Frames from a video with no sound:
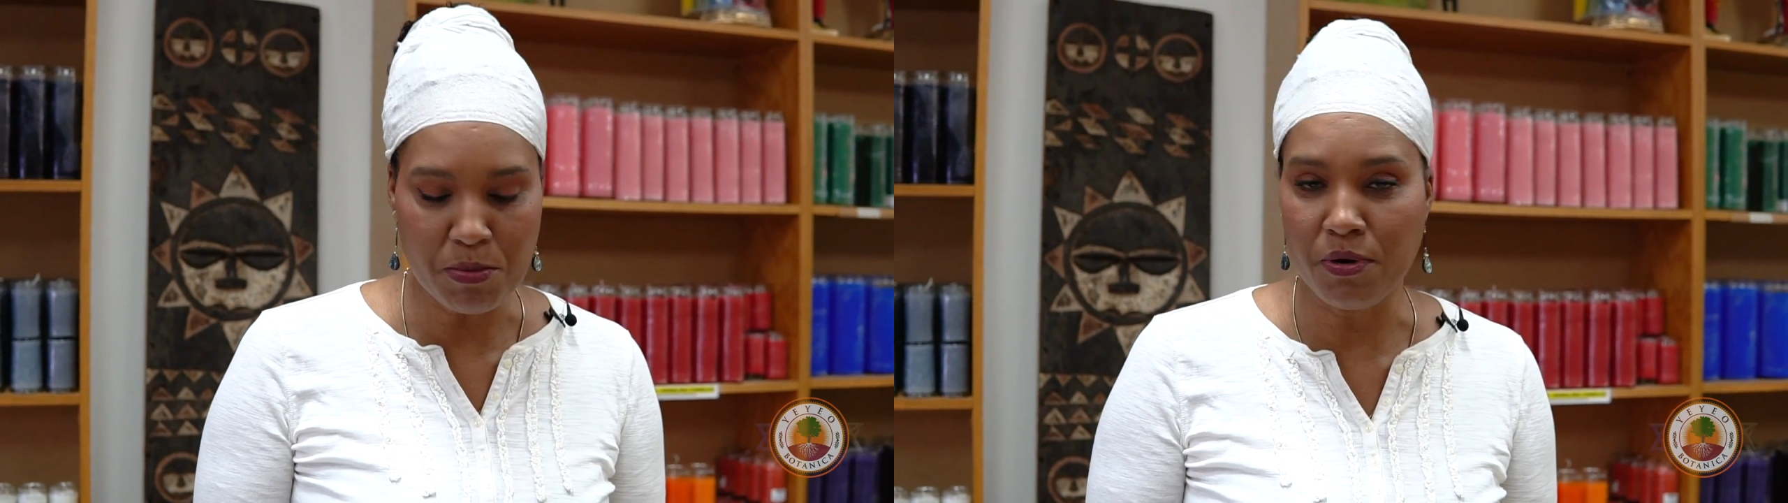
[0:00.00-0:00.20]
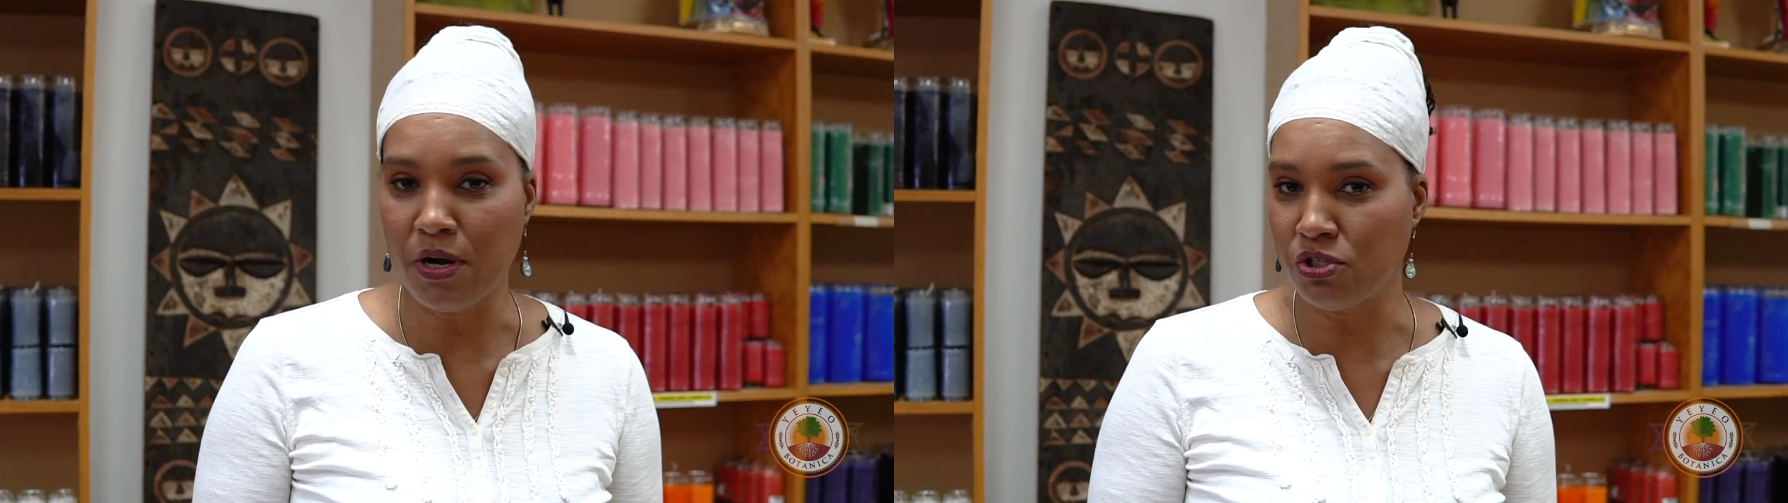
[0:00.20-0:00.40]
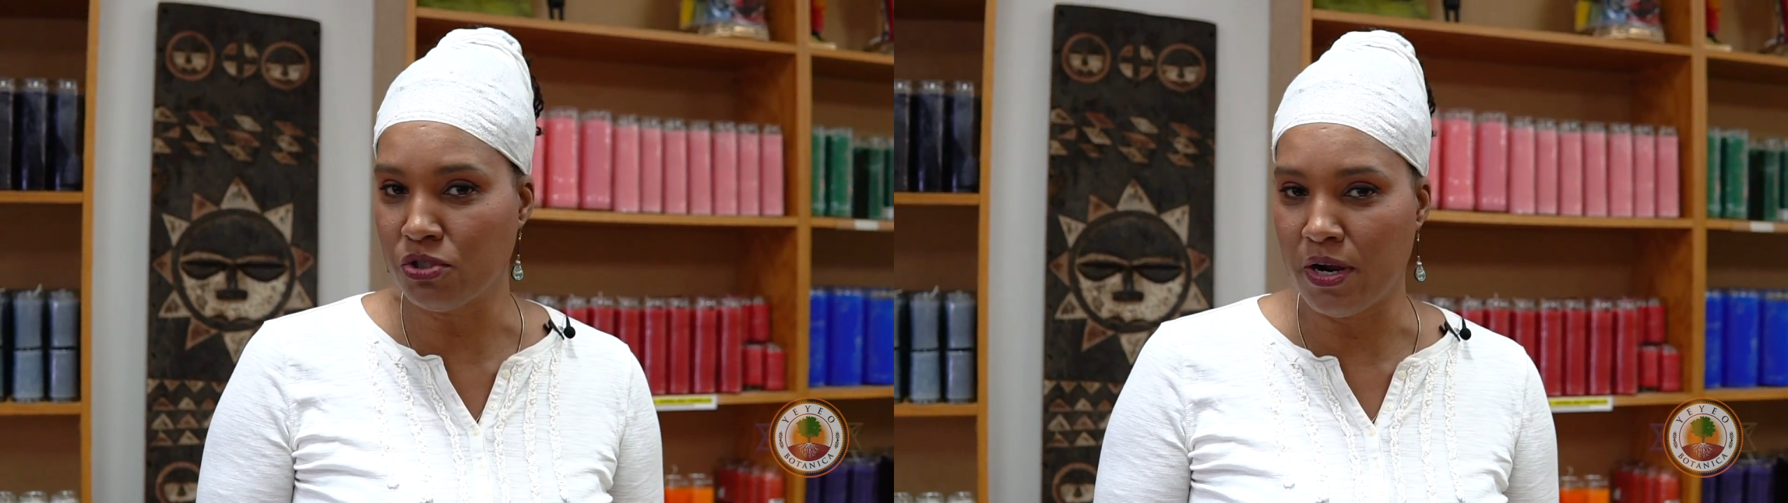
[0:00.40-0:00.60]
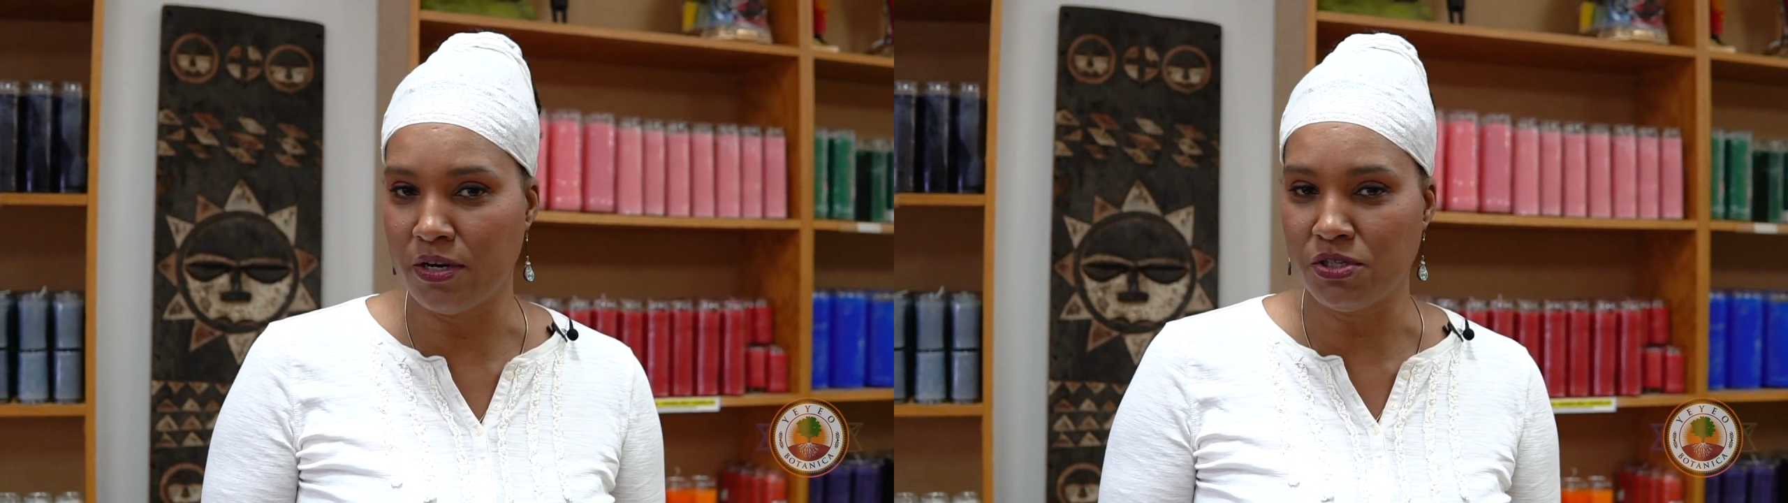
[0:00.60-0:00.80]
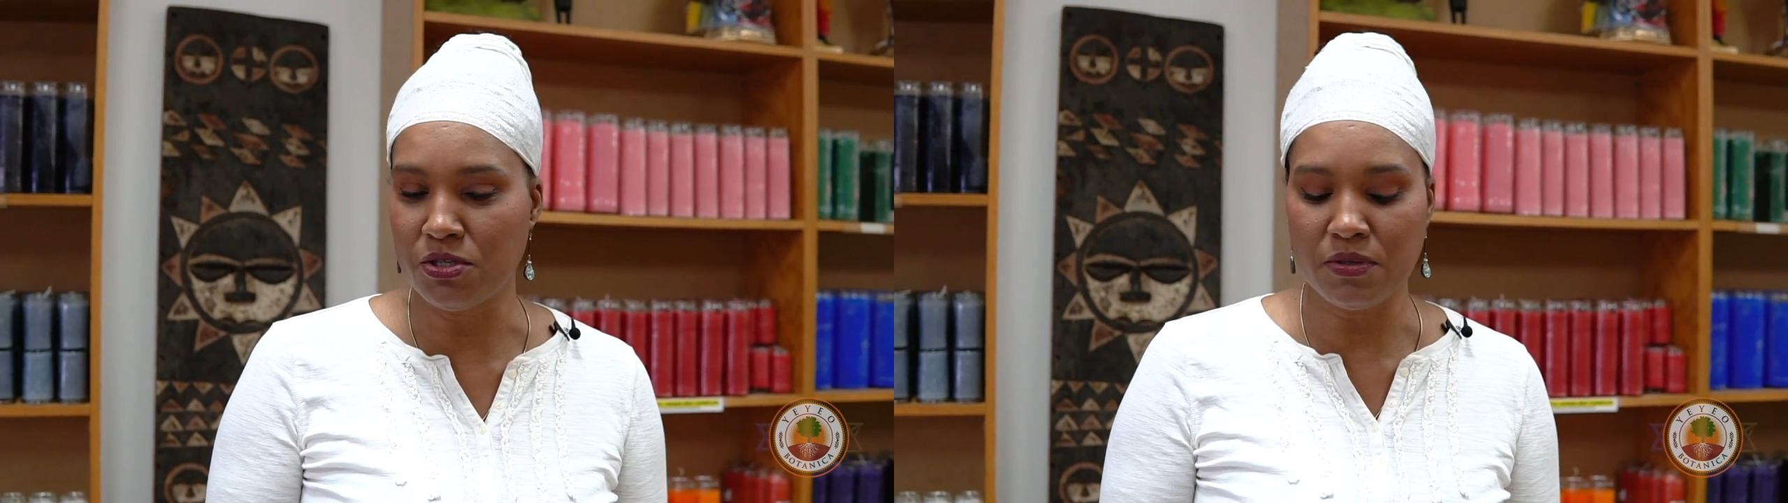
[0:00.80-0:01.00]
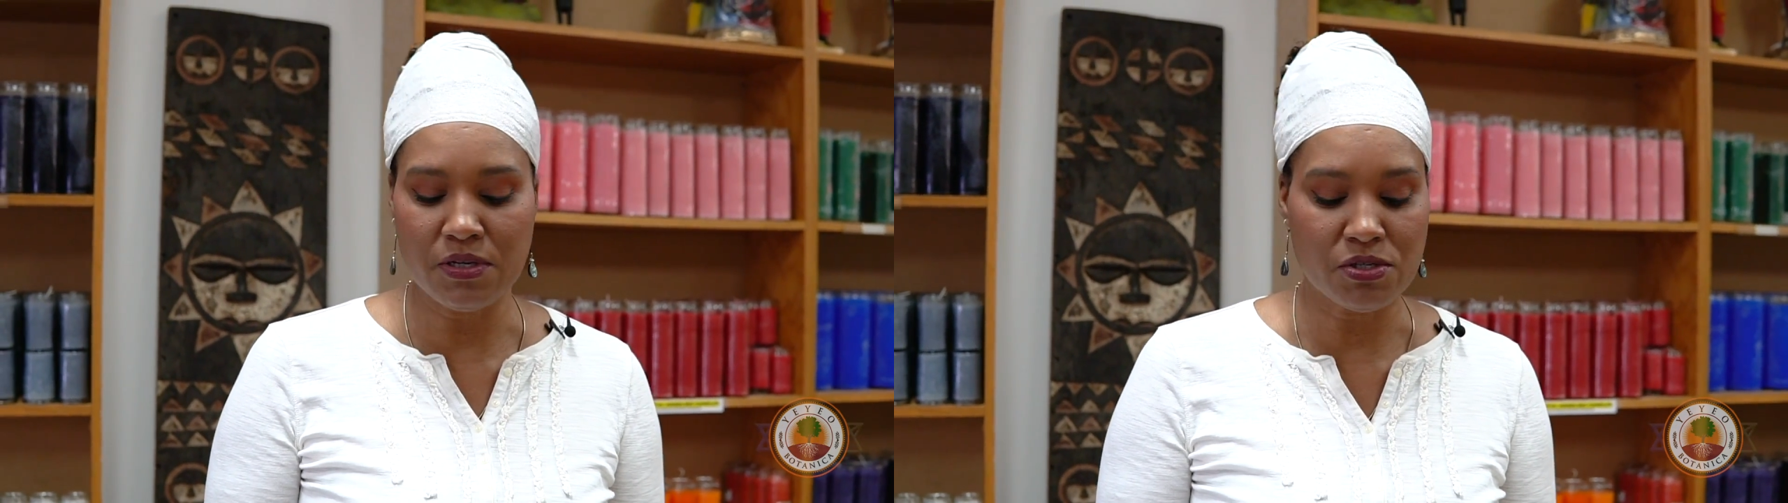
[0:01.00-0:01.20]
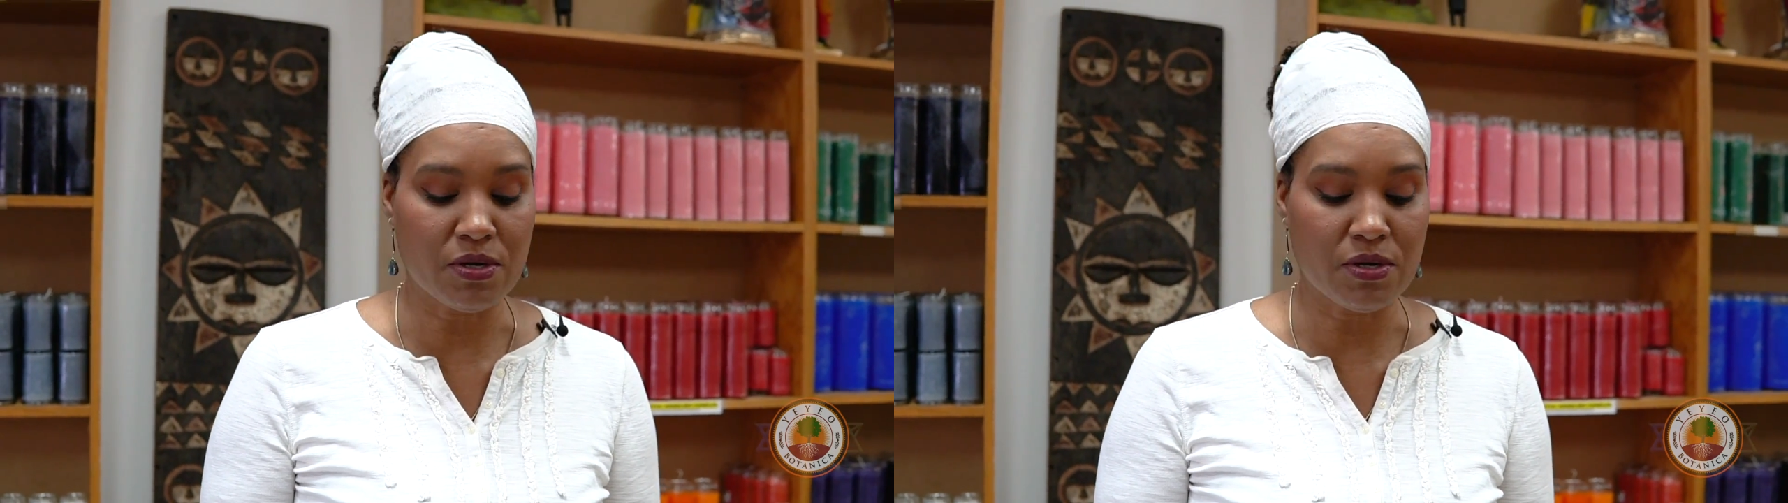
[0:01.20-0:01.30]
people are not sure how to do this,